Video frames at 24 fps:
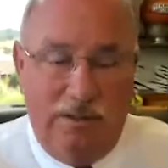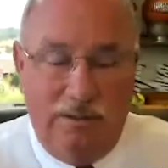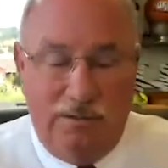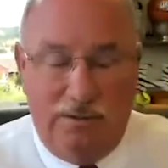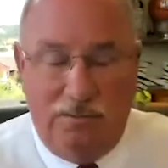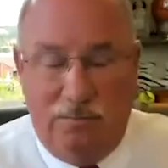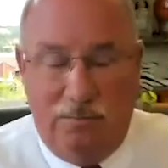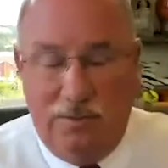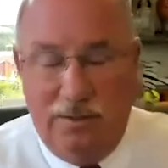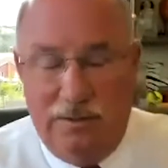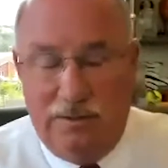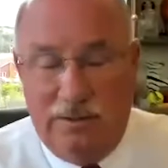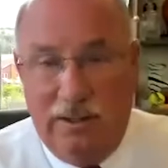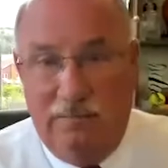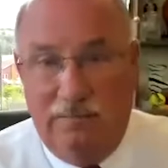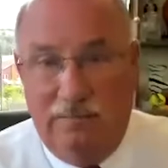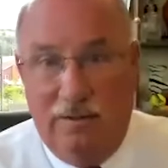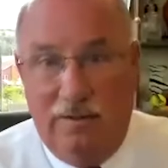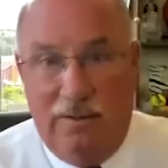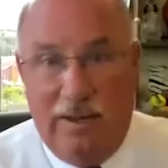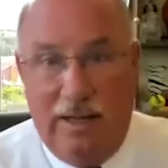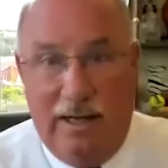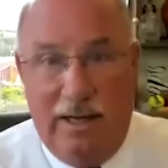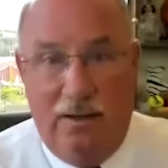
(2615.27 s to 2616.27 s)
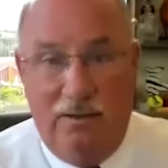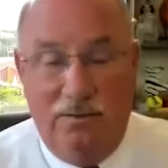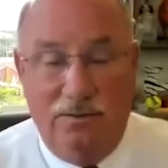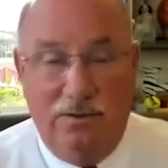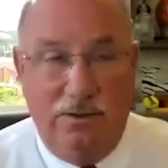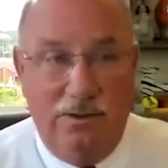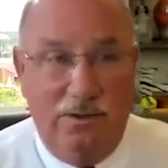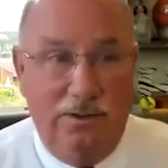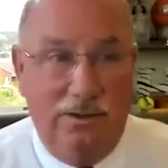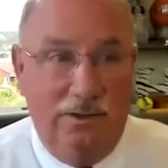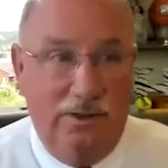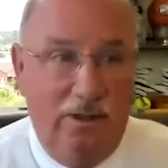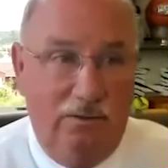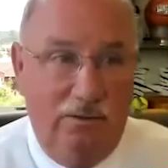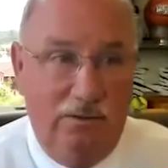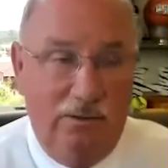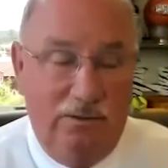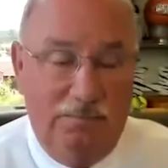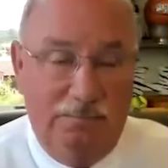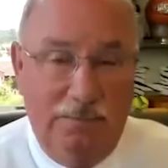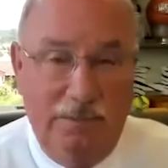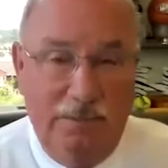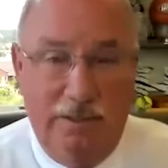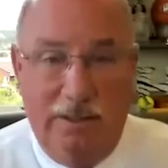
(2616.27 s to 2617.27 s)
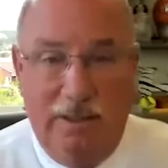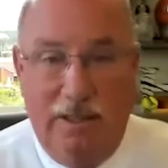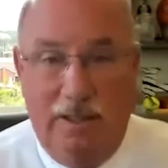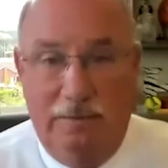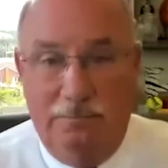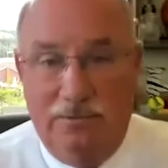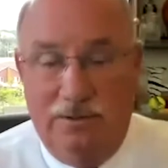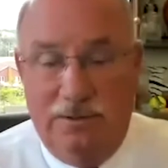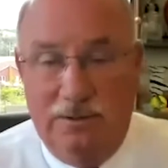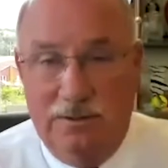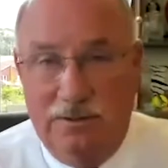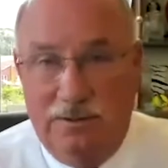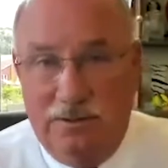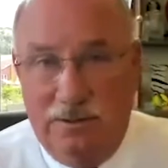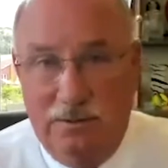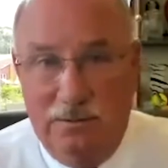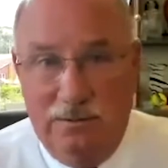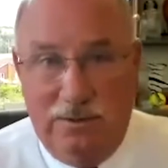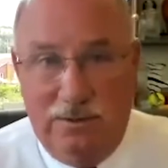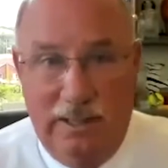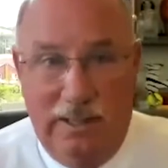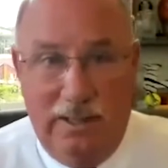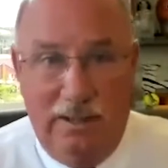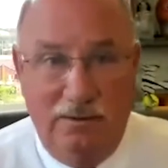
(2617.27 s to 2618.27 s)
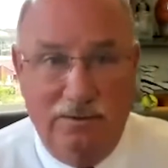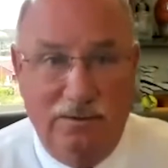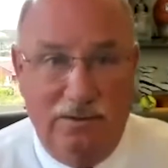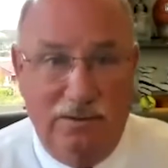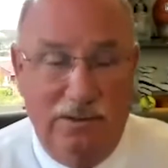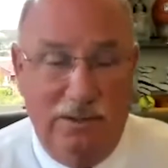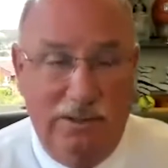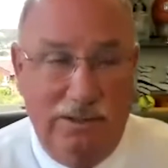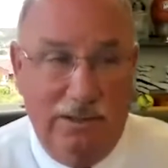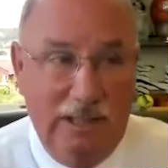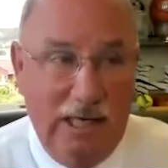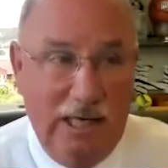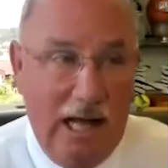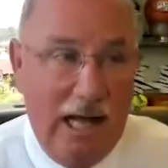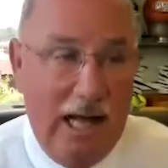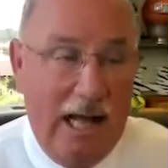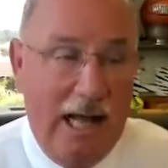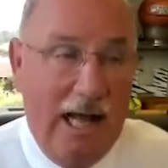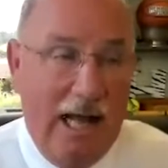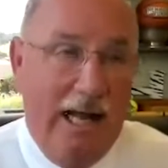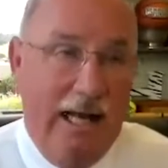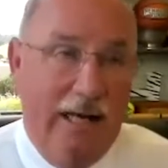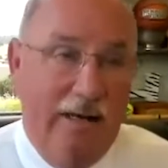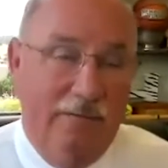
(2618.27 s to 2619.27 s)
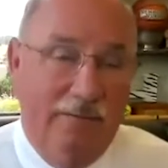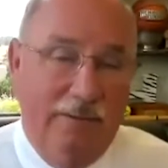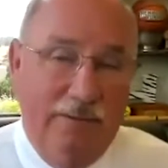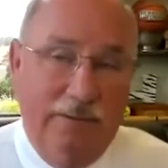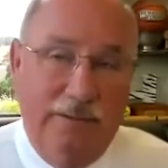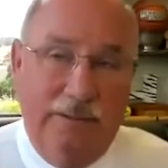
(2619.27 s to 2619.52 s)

27,000, you know, it's been up since 2009.